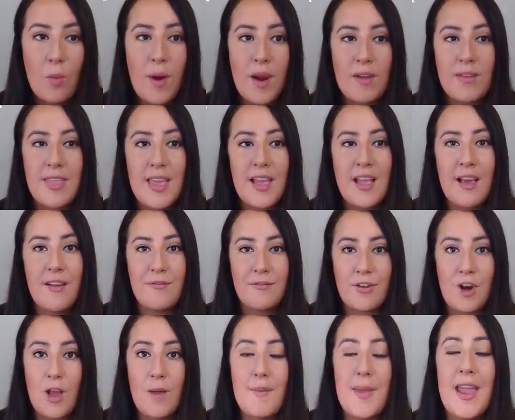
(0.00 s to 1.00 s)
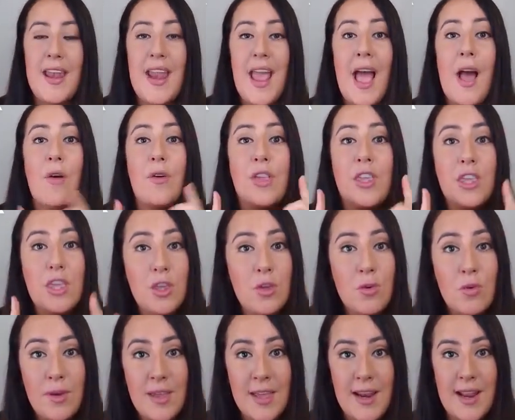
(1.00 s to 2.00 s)
where they come from, and how
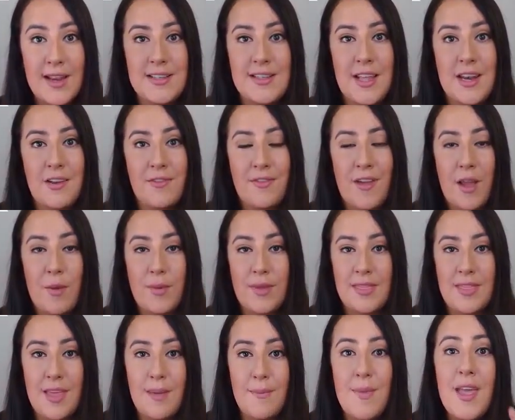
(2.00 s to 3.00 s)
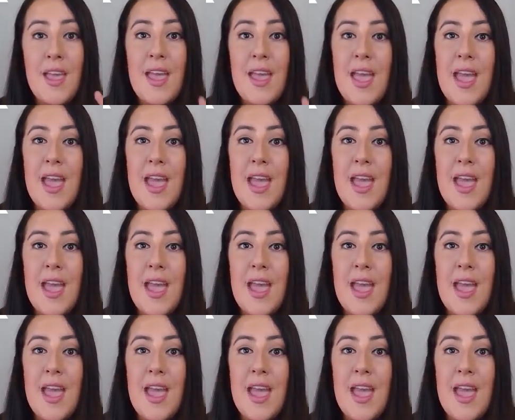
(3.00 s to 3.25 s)
you can identify with them